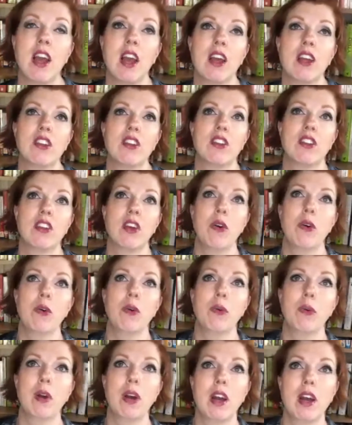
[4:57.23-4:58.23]

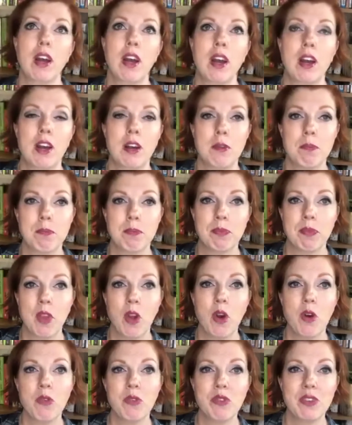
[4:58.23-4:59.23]
So
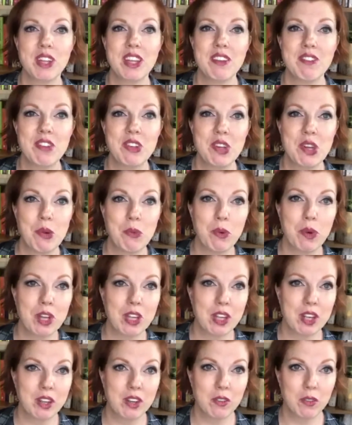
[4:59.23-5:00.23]
hopefully if you get
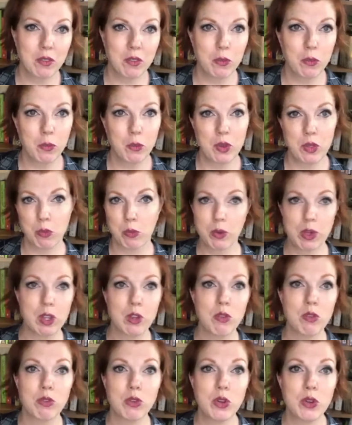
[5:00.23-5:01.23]
working with
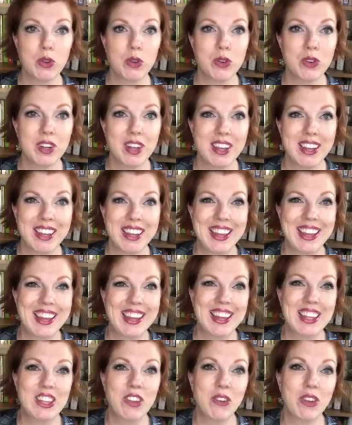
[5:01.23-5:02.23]
real food,
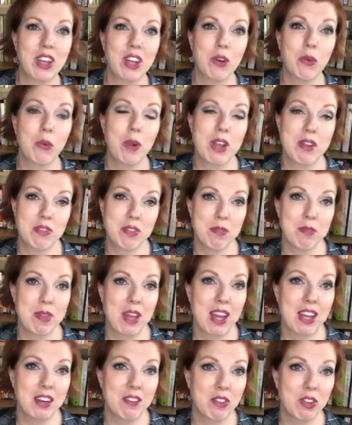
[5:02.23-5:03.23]
you'll get away from
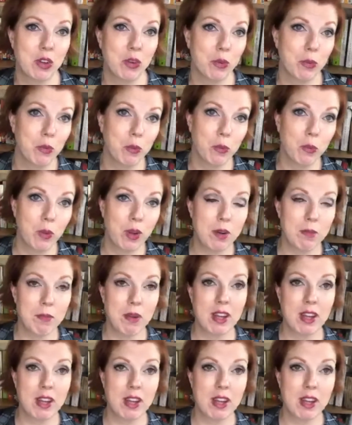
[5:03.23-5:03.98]
that. If you're one of my